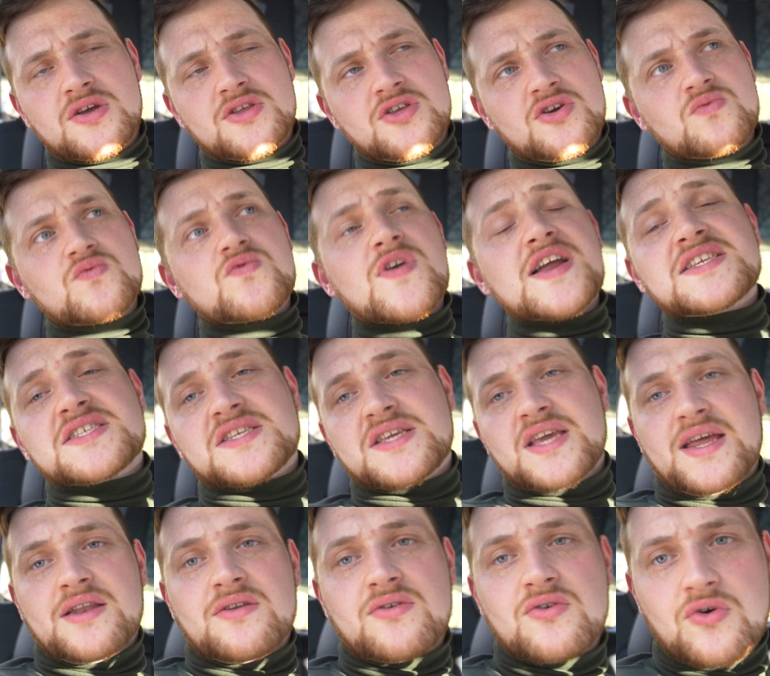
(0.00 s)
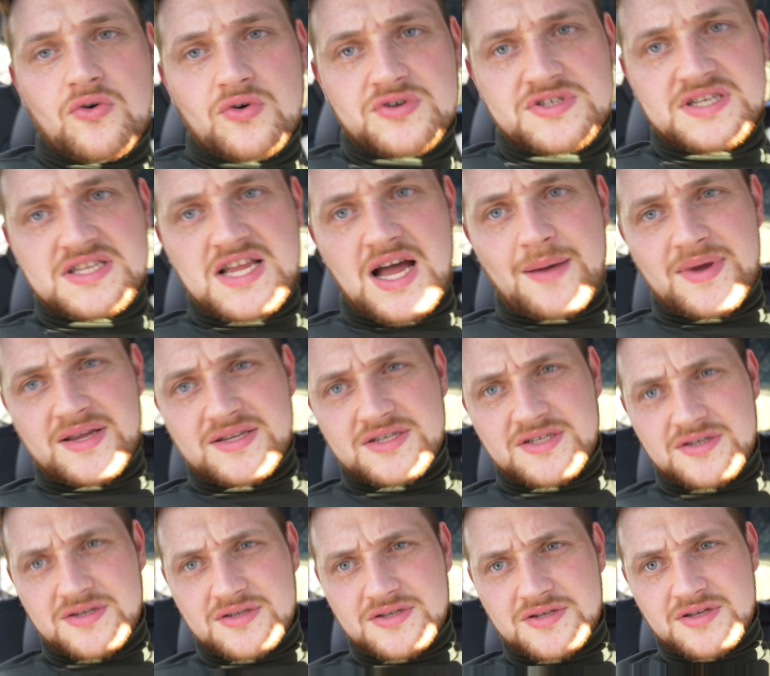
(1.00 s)
You're risking causing
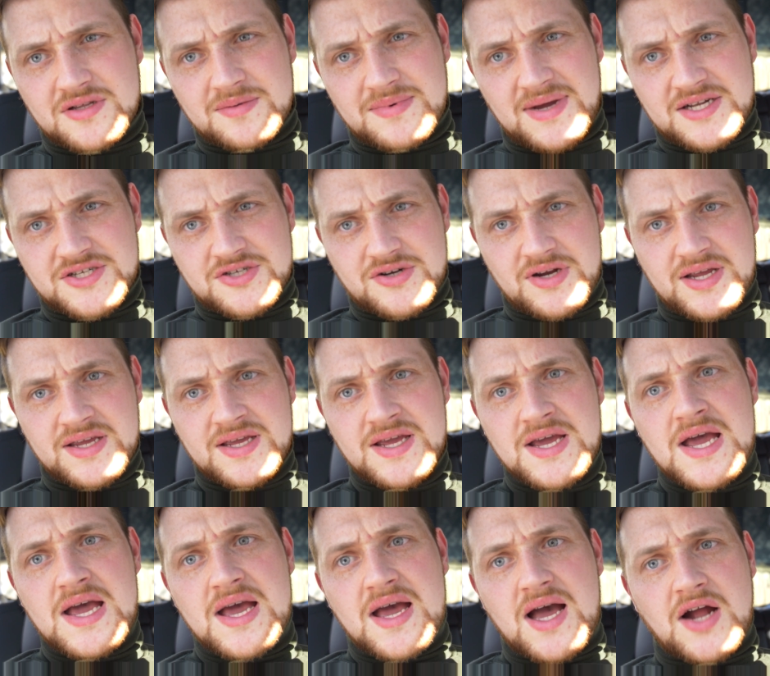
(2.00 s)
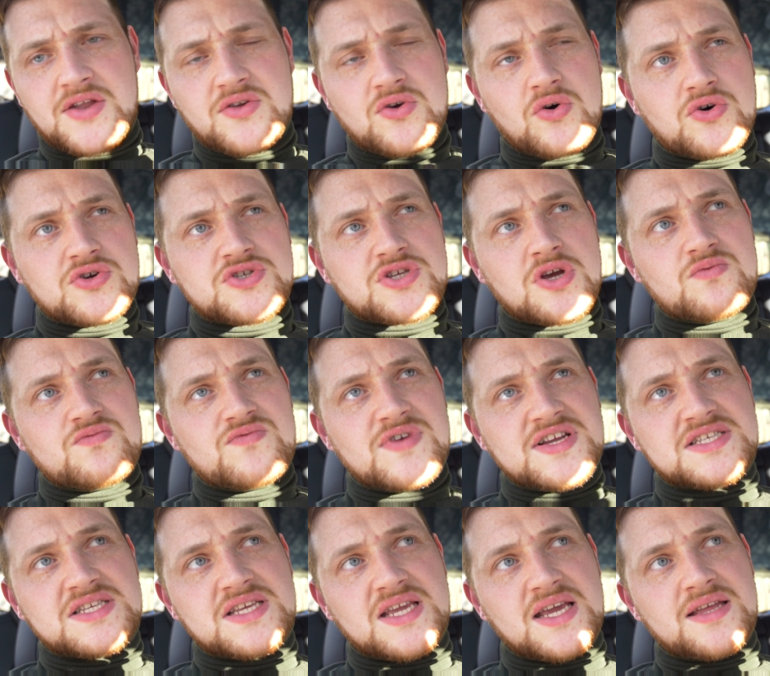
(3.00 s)
damage to the battery, and you're also
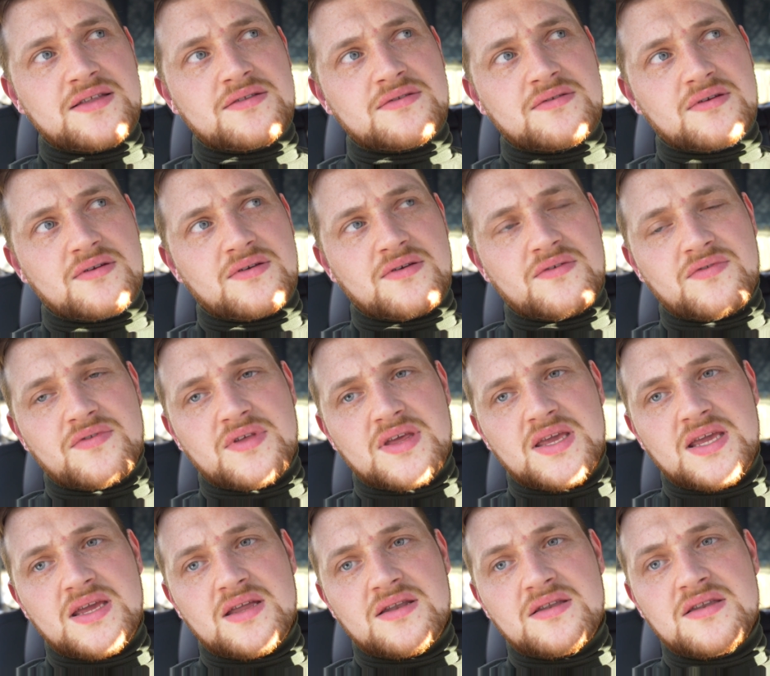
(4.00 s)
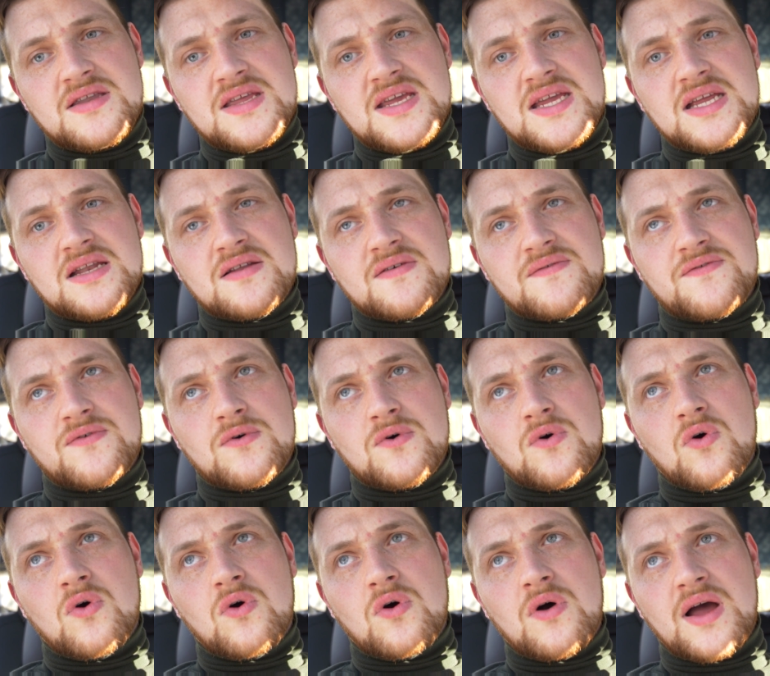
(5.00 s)
risking the need
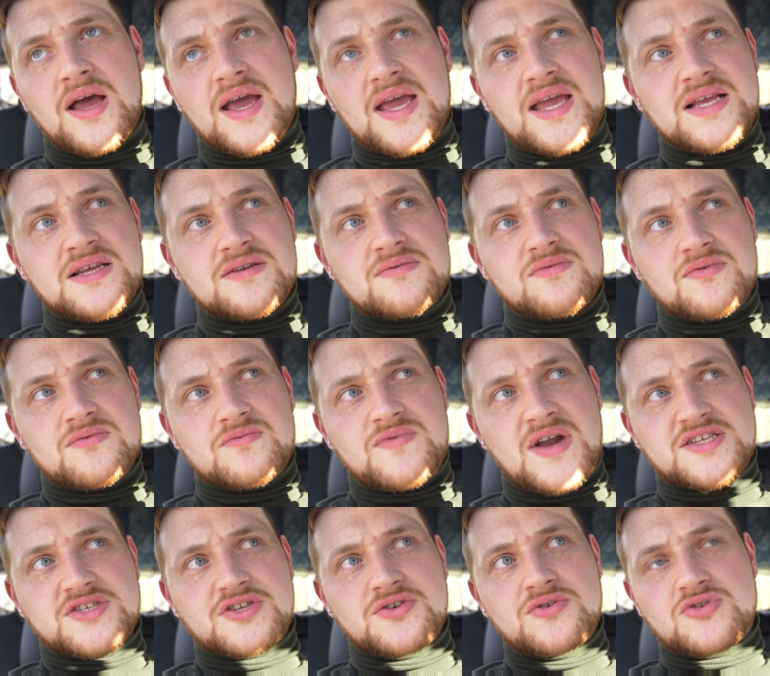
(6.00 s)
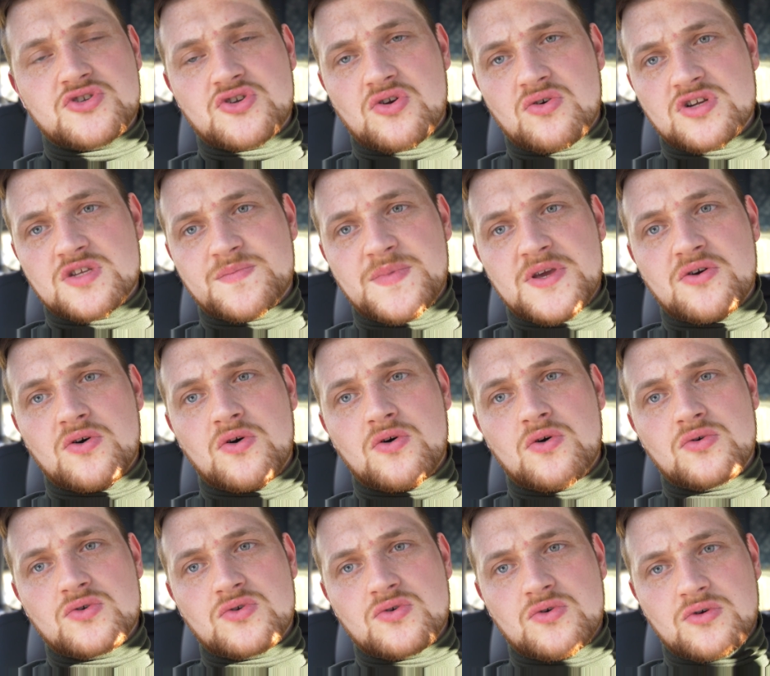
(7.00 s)
for a rescue truck to be
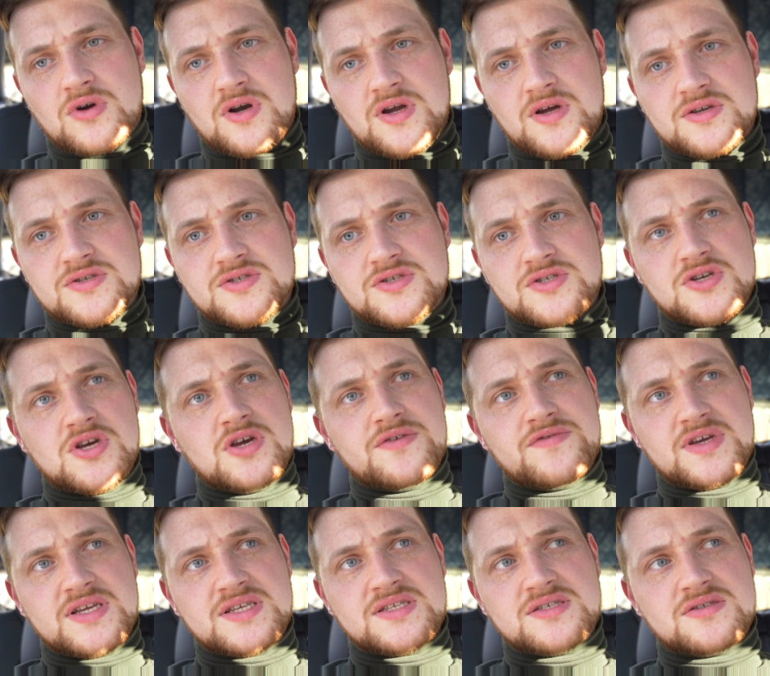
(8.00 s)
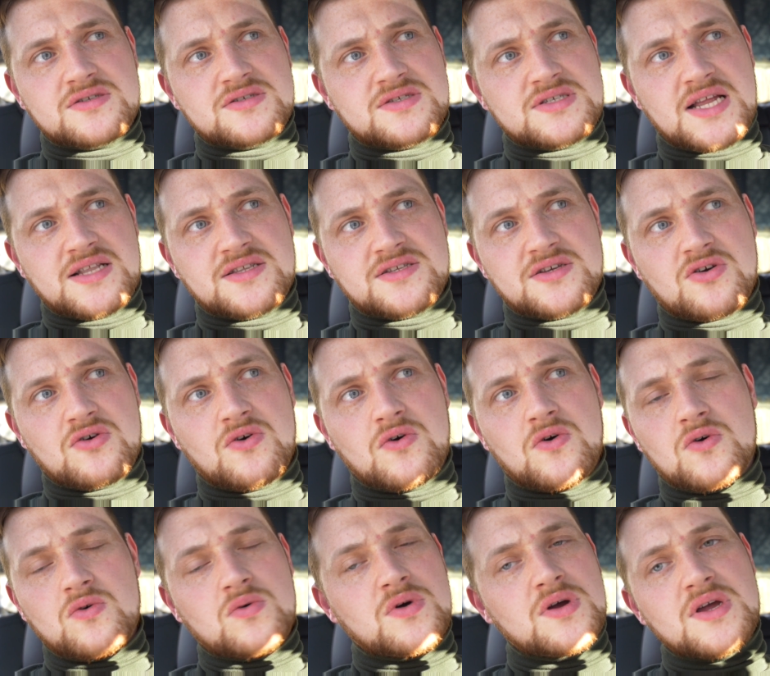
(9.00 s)
called or a service center
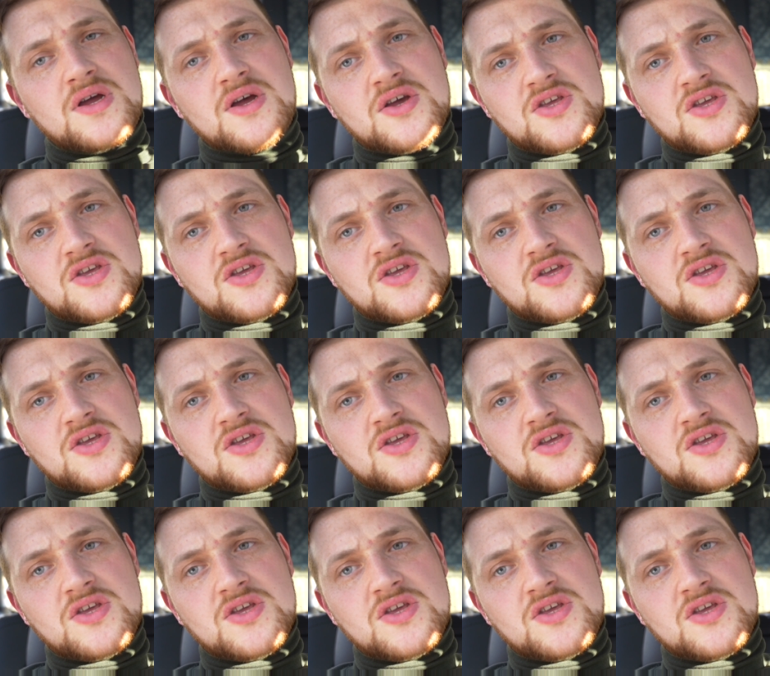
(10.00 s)
call.